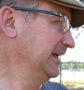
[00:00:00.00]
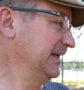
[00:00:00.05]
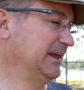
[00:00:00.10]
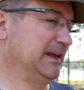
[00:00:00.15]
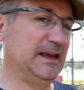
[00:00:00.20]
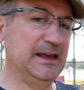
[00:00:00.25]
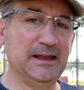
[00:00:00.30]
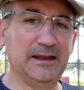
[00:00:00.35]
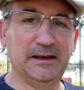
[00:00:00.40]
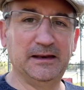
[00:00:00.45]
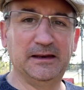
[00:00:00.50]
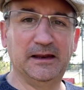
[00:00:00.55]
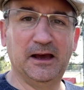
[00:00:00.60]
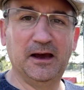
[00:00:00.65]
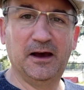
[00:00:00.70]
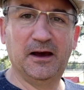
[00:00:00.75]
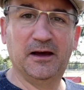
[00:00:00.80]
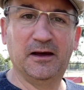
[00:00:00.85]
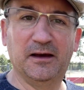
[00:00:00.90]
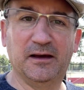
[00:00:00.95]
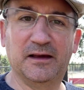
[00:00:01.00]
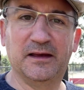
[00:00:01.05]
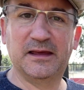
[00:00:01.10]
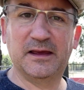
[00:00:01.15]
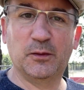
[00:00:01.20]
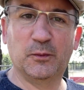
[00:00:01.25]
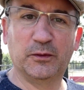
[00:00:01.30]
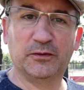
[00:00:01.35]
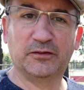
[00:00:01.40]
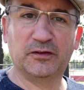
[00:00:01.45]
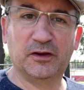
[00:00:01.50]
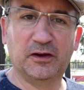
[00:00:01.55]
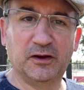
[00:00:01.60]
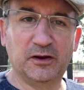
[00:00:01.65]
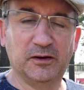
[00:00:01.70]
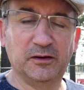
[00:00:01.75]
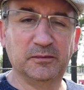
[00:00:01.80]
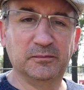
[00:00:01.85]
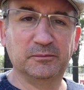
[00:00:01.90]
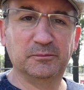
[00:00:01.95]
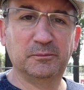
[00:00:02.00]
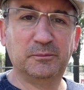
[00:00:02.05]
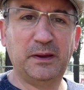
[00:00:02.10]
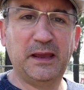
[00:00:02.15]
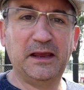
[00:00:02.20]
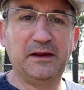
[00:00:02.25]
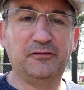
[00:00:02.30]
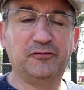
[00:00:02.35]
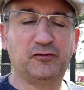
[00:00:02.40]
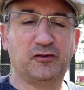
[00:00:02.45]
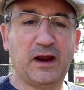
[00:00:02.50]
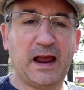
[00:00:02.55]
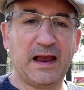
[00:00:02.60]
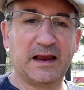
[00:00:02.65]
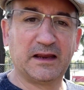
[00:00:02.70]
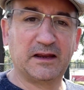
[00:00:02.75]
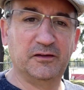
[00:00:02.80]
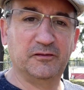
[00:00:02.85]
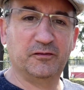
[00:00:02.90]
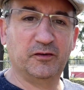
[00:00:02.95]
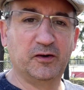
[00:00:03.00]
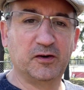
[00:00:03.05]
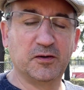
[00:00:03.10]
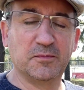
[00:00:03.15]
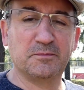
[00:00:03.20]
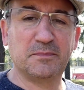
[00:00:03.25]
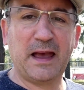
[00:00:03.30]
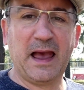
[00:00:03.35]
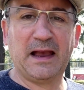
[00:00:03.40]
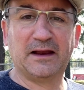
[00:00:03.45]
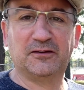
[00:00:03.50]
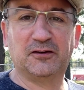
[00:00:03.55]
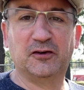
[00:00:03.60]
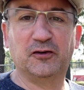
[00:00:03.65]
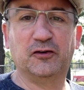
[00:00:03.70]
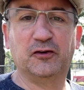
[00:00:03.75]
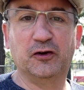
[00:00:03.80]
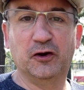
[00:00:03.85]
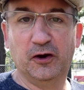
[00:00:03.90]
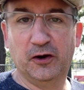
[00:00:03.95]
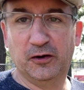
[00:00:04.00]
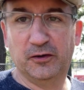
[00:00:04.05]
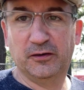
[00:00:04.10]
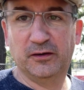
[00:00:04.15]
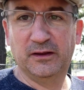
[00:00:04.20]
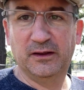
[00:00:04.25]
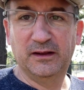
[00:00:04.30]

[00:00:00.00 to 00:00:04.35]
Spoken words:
And it was a paved track converted back to dirt.